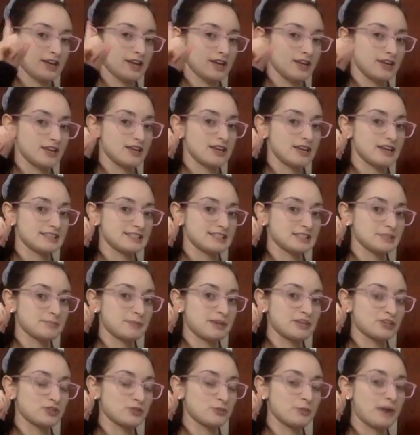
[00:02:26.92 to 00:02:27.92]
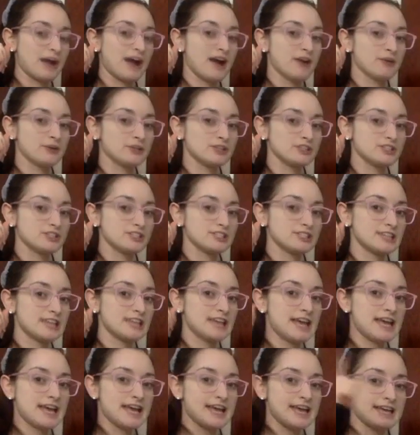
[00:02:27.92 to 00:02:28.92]
it has special powers.
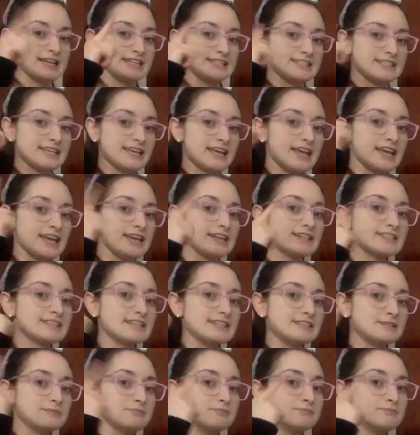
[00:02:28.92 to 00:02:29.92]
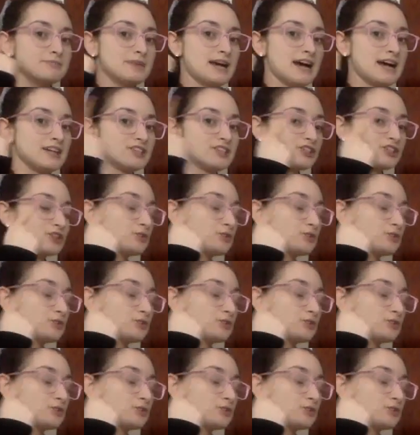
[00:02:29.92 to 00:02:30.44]
It takes its magic